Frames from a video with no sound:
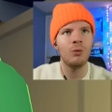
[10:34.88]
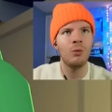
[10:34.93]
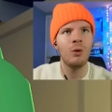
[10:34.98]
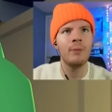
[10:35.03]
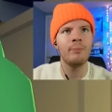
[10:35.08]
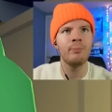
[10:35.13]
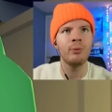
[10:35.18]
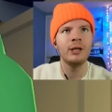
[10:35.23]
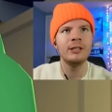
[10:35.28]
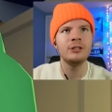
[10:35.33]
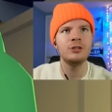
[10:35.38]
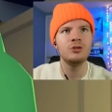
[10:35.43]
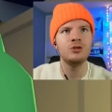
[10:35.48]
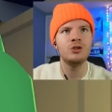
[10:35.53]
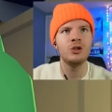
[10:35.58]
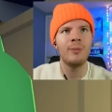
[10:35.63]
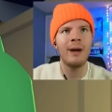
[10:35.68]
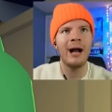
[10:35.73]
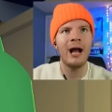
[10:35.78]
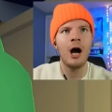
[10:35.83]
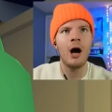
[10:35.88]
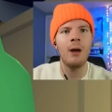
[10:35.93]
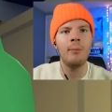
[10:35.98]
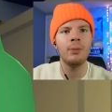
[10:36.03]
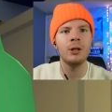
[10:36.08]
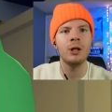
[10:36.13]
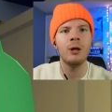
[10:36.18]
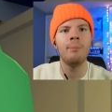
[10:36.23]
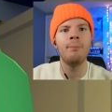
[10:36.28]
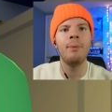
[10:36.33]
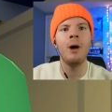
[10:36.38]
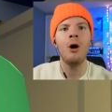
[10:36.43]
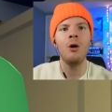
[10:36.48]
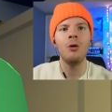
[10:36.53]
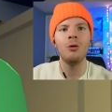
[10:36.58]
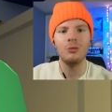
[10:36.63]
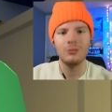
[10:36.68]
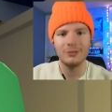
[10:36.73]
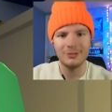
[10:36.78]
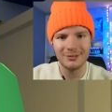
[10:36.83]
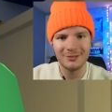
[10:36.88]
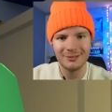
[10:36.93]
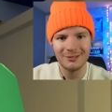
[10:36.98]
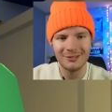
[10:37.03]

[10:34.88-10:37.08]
what brings you to my humble abode?